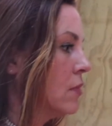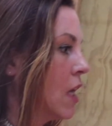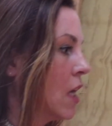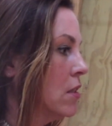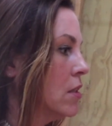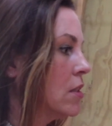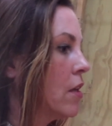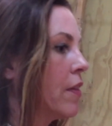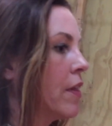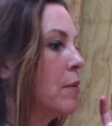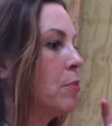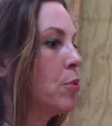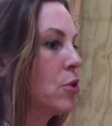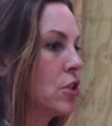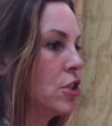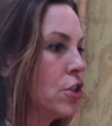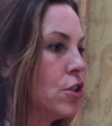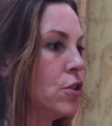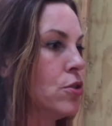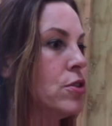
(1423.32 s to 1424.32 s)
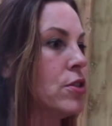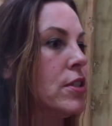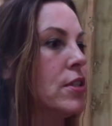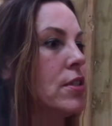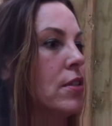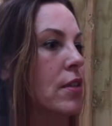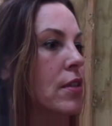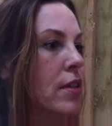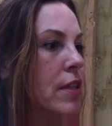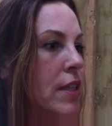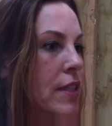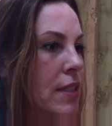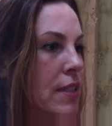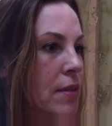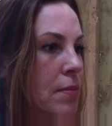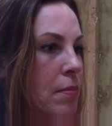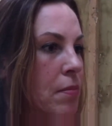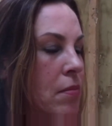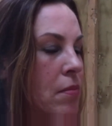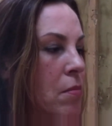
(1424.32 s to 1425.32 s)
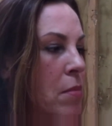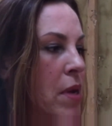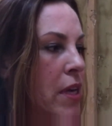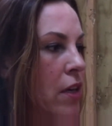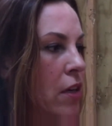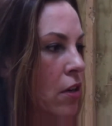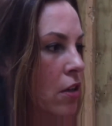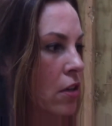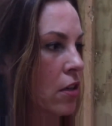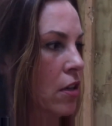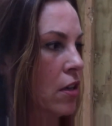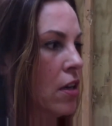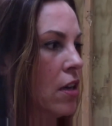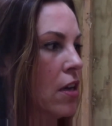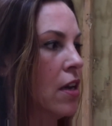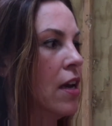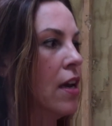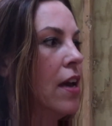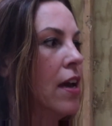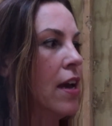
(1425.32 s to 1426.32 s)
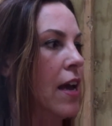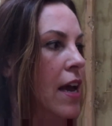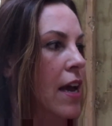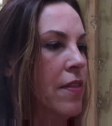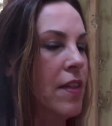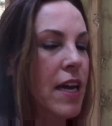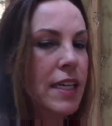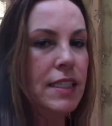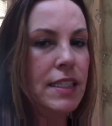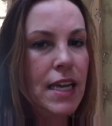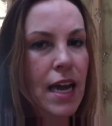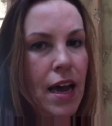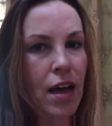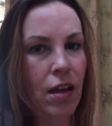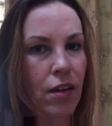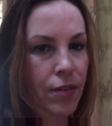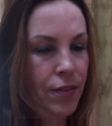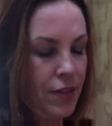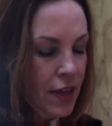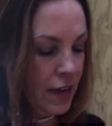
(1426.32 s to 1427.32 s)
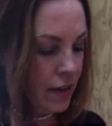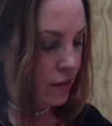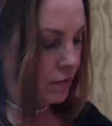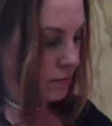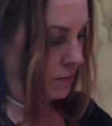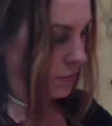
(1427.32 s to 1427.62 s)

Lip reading: So they produce this milk, and that's how they